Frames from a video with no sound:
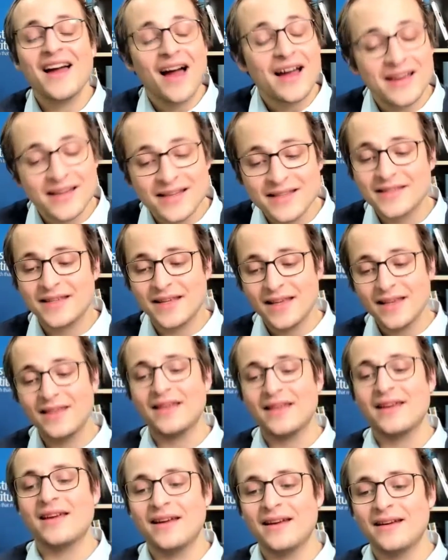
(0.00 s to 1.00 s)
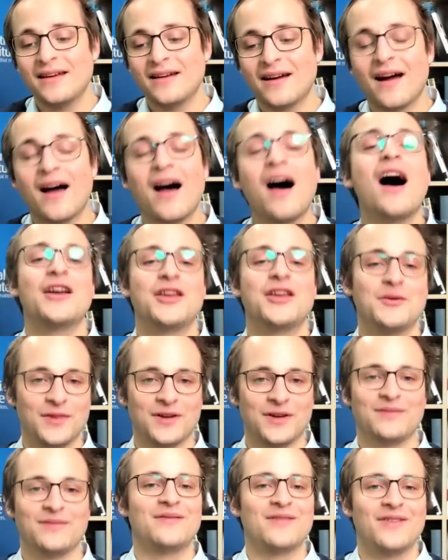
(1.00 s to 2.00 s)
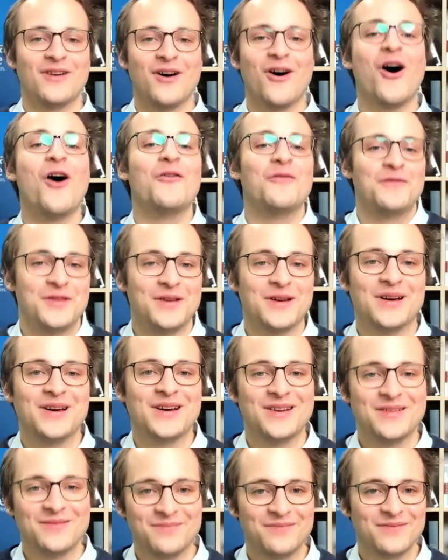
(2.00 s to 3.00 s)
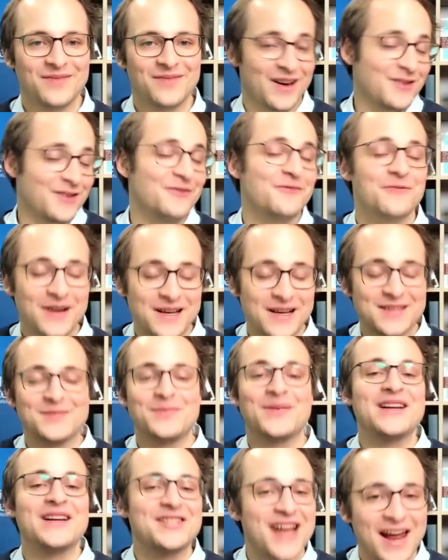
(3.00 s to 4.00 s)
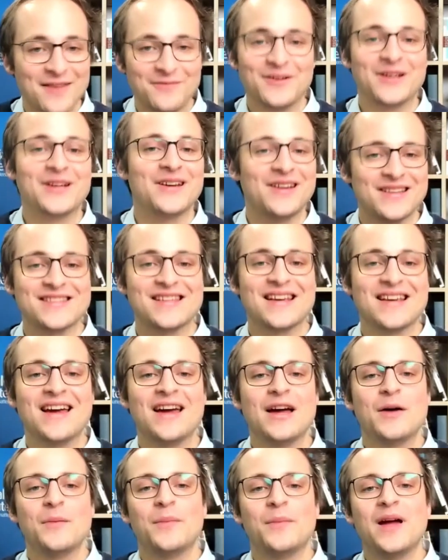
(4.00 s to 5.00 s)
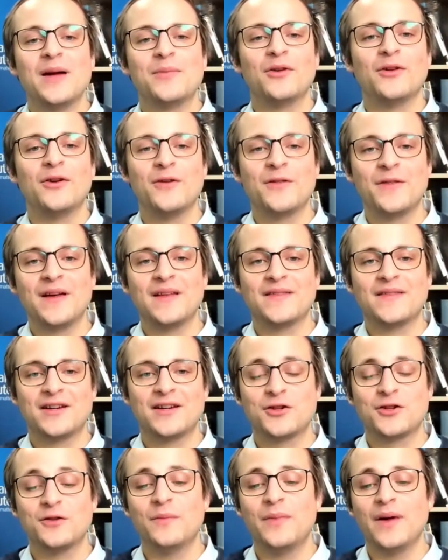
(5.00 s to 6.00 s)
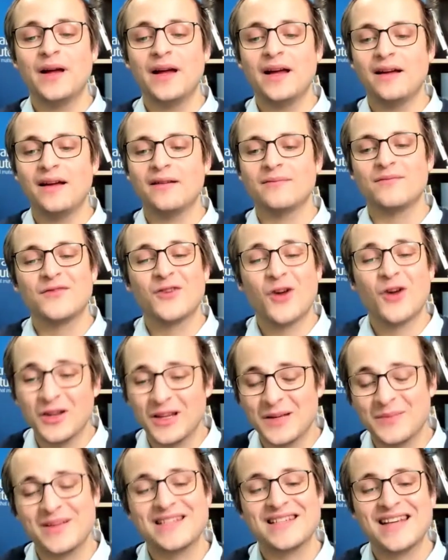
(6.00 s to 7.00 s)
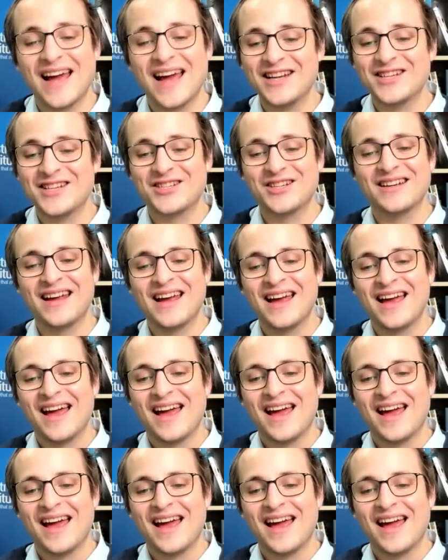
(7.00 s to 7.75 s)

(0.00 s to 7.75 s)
can see the argument of the free speech advocates, people who think there should be no limitation.